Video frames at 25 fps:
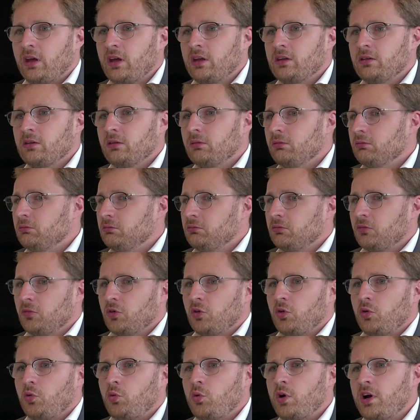and
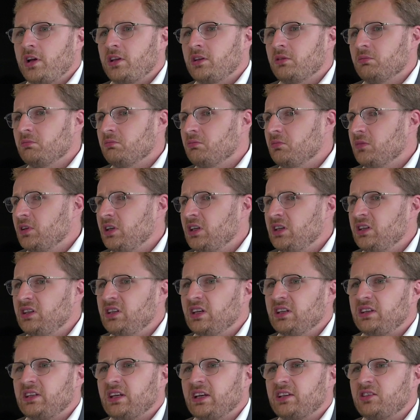when it
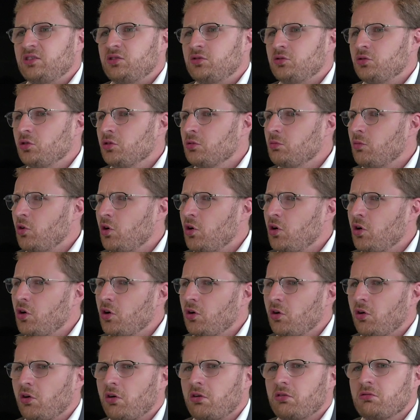detects
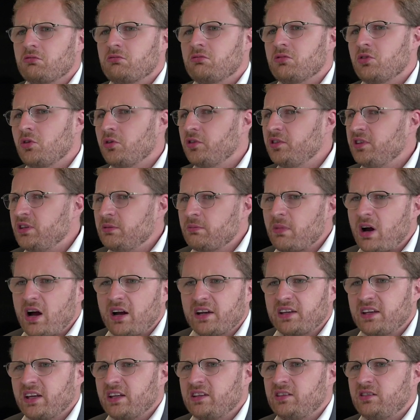turmoil or noisy
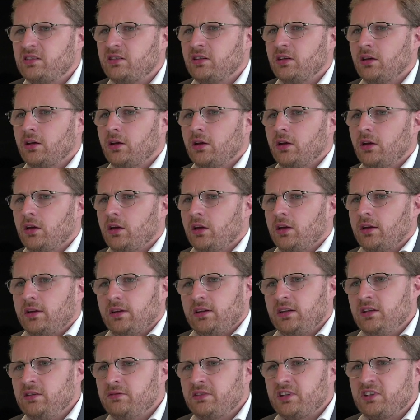markets,
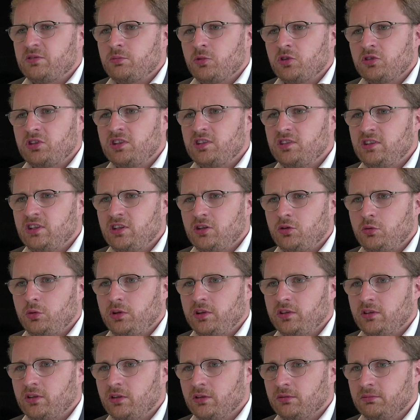investment is
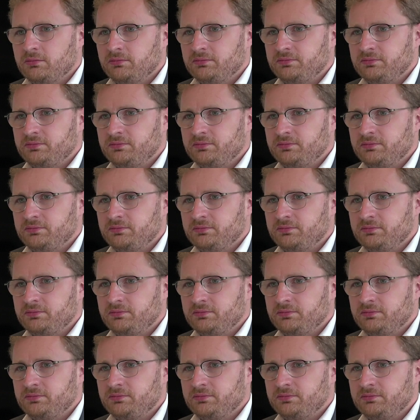decreased.